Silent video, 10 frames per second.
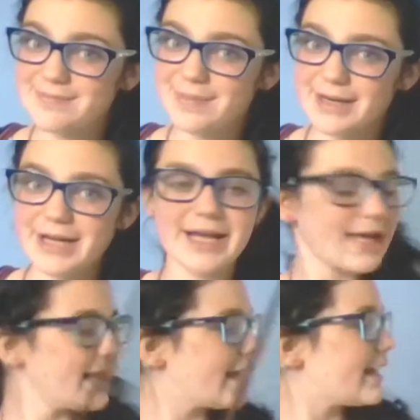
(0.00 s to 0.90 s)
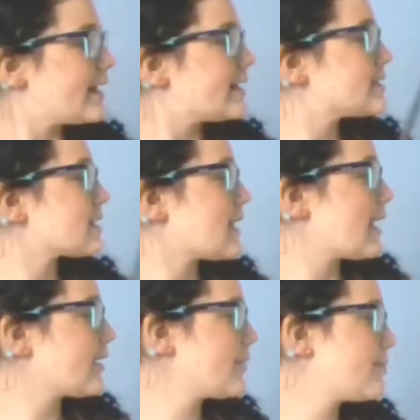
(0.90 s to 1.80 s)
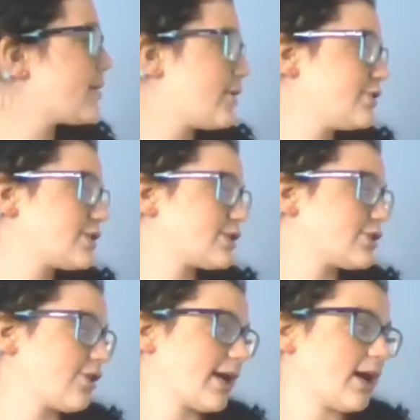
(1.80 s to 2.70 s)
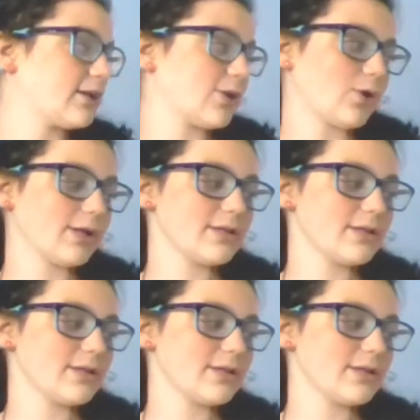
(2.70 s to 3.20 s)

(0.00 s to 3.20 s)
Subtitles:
book is Letter Composed During a Lull